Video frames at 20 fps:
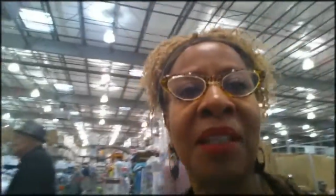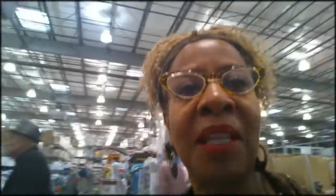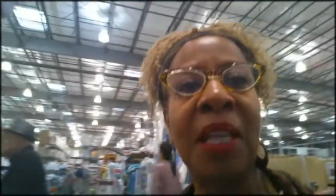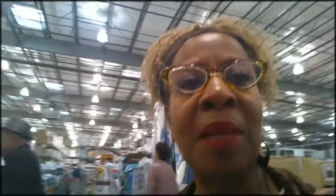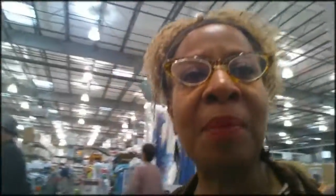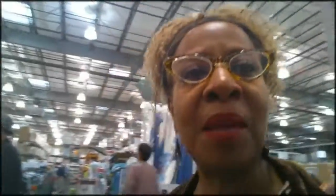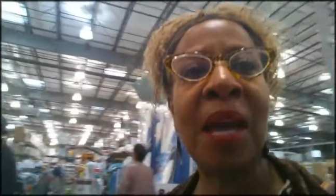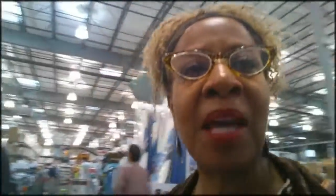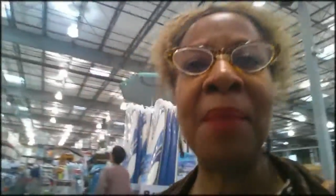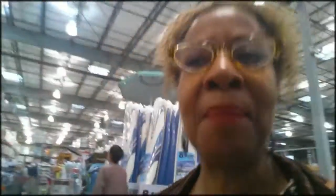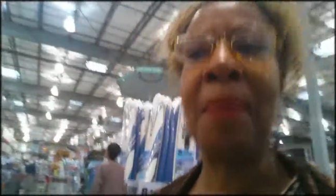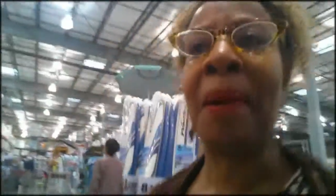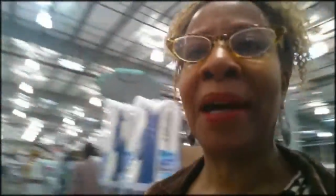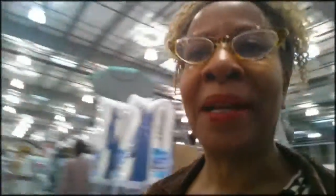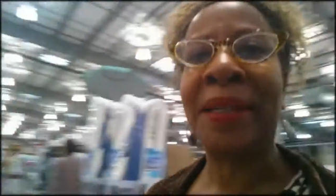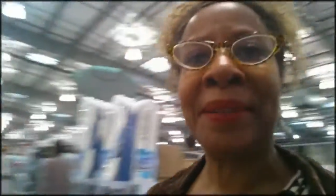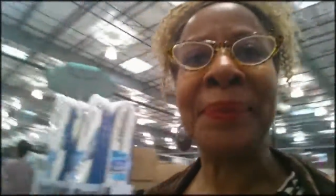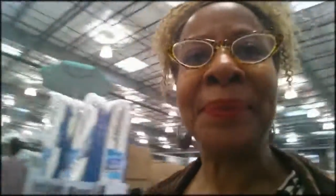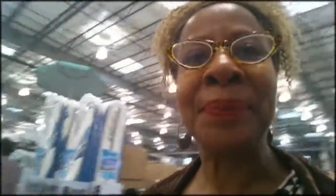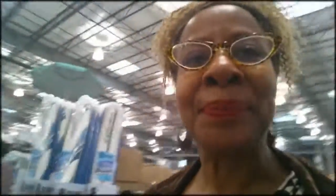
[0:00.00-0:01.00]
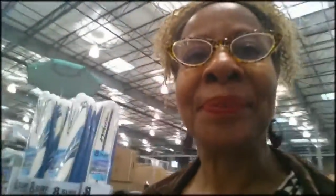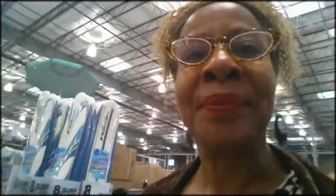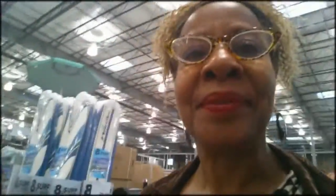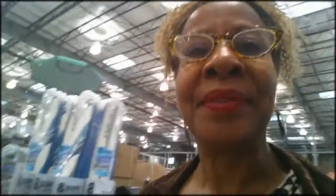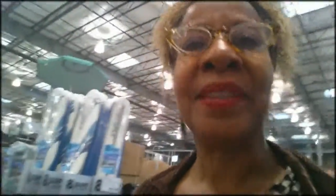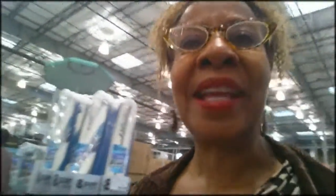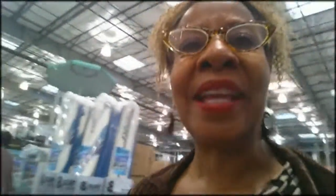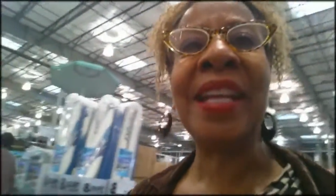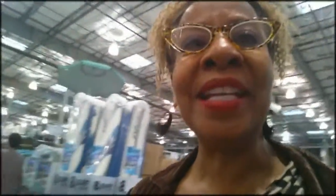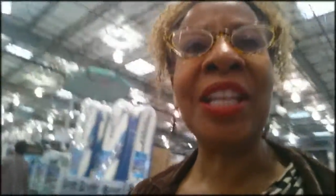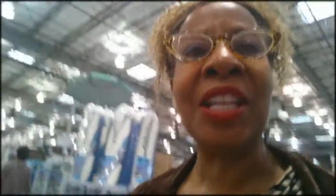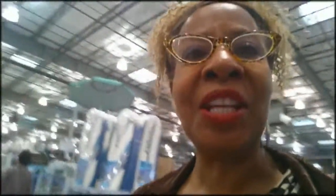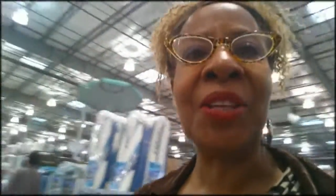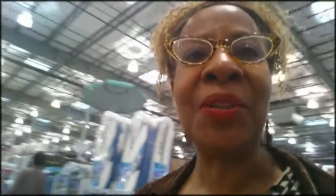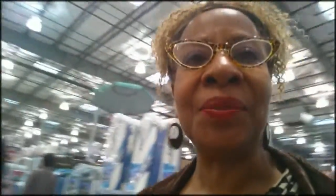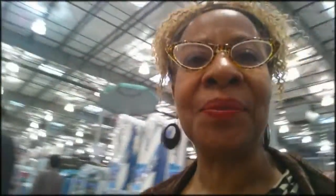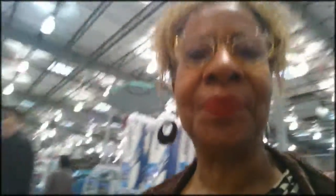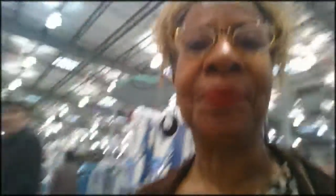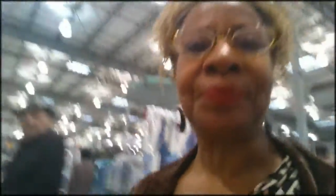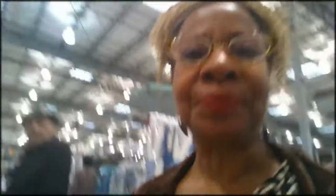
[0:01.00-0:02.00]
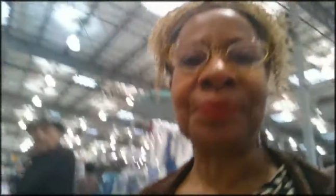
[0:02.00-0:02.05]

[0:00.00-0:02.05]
keep that in mind. Okay. Thank you.